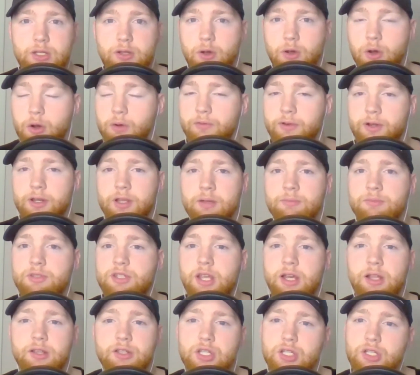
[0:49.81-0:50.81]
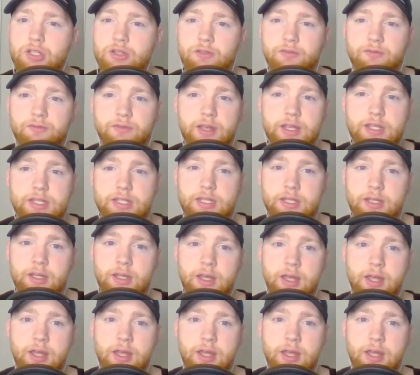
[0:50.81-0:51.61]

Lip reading: overcome challenges you're facing,